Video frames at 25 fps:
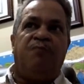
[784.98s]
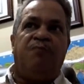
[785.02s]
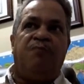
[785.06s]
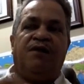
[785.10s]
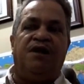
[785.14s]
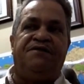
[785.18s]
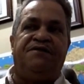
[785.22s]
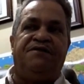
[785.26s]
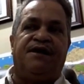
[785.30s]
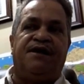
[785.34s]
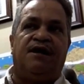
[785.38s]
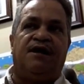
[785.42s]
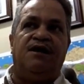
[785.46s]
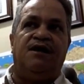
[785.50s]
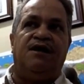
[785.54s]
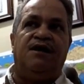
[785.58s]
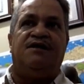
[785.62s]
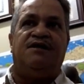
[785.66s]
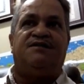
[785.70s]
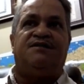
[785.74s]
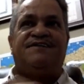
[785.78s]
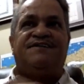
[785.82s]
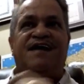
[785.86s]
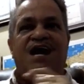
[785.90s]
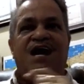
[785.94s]
political
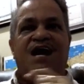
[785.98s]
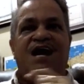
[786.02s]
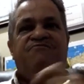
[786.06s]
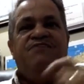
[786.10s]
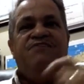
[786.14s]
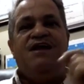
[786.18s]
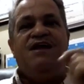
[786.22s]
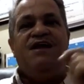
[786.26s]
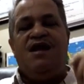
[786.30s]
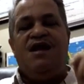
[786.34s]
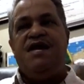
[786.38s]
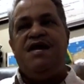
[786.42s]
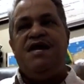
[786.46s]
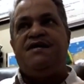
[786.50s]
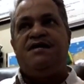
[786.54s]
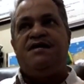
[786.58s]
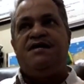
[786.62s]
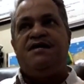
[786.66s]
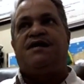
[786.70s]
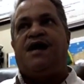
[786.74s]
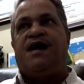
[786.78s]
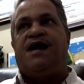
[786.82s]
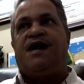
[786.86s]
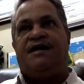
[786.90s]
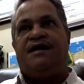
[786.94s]
leaders, every leader in
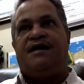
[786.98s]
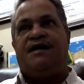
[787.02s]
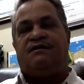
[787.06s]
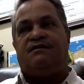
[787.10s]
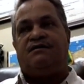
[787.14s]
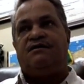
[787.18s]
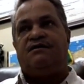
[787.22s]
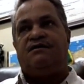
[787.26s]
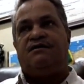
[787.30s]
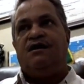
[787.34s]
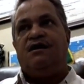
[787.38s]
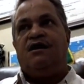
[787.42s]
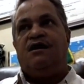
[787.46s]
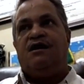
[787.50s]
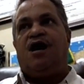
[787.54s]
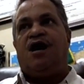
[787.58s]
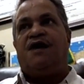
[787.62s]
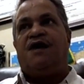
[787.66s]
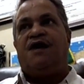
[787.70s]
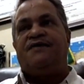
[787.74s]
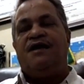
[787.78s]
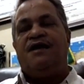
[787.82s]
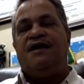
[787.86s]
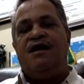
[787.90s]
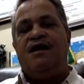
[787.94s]
Guyana,
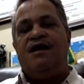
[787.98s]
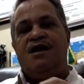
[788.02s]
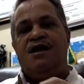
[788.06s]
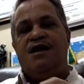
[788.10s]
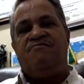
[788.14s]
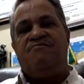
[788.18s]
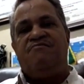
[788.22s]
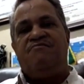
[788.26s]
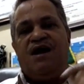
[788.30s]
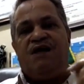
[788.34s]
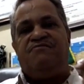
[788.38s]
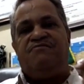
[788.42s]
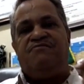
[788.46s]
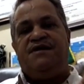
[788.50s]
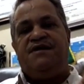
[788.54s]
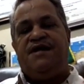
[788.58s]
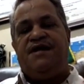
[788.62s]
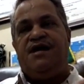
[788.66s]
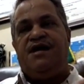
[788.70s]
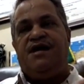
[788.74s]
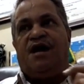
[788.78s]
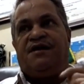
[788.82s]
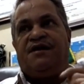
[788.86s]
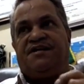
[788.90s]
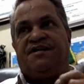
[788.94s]
got to live every day
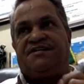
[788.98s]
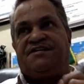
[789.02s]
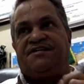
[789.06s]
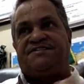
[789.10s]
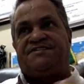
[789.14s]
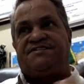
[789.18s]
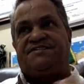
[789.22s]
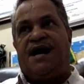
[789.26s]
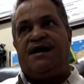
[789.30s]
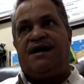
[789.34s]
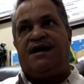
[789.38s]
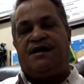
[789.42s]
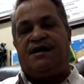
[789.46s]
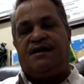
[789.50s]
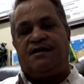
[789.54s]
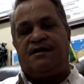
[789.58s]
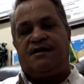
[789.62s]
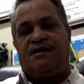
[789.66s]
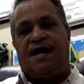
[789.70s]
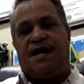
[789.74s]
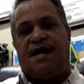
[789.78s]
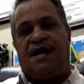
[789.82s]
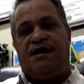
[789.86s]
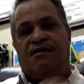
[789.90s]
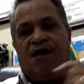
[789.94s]
understanding
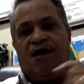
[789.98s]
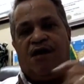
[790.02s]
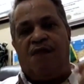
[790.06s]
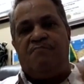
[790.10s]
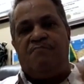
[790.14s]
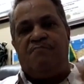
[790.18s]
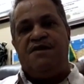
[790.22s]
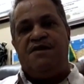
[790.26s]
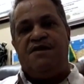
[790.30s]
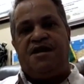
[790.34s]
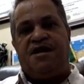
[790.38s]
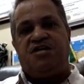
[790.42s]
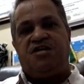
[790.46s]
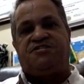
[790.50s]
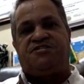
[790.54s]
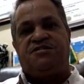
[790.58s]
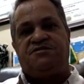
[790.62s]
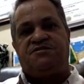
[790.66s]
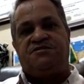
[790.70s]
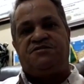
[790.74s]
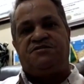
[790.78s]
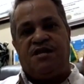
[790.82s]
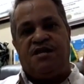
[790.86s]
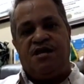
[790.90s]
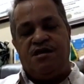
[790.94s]
that their
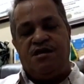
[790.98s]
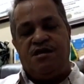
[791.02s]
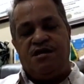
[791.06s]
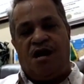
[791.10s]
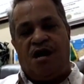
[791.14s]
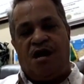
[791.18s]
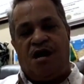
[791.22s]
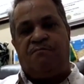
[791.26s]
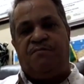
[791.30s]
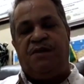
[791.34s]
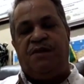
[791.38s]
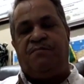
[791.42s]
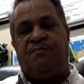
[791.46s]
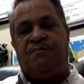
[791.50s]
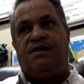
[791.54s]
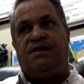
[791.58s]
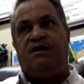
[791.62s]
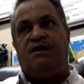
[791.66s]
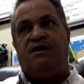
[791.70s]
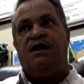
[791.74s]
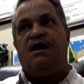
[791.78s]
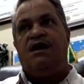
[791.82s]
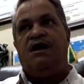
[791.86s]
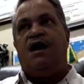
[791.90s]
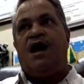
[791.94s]
obligation to the young people
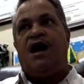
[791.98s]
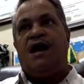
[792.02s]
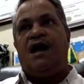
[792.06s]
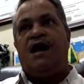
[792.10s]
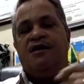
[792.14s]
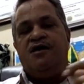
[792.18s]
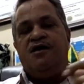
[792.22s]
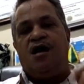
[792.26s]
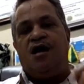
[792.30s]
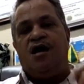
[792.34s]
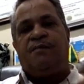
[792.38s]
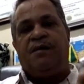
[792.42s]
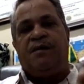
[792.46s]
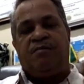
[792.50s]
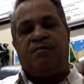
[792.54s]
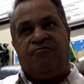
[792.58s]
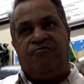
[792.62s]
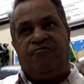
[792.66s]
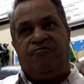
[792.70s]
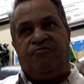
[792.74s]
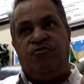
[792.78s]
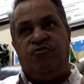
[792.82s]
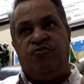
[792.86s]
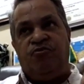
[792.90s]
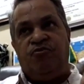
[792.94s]
and the young
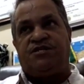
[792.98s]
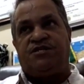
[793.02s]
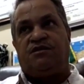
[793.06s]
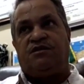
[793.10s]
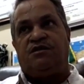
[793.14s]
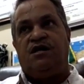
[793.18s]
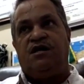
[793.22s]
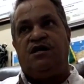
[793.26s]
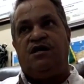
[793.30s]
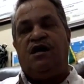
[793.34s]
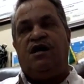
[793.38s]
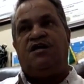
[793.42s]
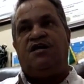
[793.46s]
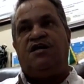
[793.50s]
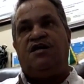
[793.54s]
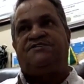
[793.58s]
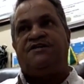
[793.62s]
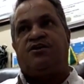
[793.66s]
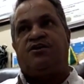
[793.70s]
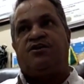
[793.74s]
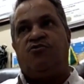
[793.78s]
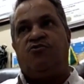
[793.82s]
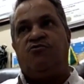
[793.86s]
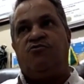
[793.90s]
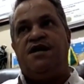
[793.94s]
people's future is to
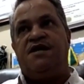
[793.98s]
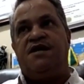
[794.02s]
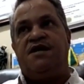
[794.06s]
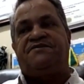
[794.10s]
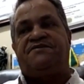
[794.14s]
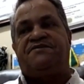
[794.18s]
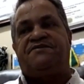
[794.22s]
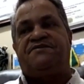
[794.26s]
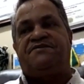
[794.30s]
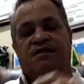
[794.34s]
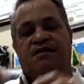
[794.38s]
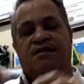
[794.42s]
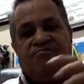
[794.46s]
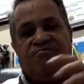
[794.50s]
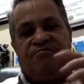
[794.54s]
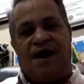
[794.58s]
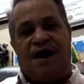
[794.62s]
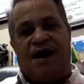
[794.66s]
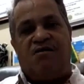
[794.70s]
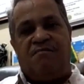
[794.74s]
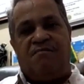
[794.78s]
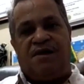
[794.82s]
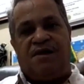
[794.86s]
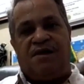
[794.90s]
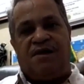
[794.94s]
create an
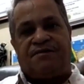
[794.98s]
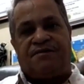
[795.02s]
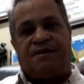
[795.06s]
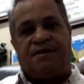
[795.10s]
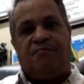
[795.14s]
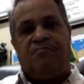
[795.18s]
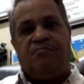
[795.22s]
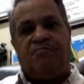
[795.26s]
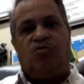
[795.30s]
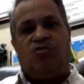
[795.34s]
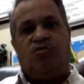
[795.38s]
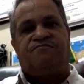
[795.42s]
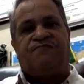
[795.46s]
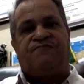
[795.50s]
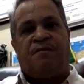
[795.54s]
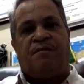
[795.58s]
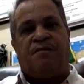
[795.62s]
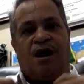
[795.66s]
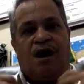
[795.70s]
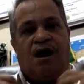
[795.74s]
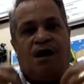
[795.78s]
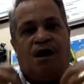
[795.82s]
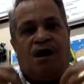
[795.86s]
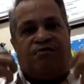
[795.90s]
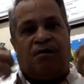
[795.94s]
environment, both
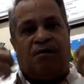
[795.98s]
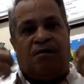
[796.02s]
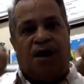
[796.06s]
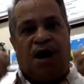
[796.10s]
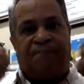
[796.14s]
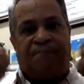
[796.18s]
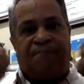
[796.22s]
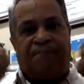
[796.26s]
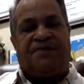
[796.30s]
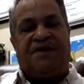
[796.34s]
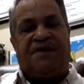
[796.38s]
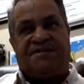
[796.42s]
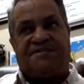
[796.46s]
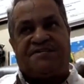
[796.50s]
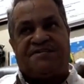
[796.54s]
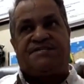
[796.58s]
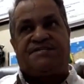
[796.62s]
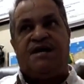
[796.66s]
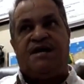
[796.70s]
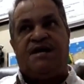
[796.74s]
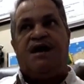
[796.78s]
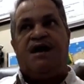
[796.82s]
from optics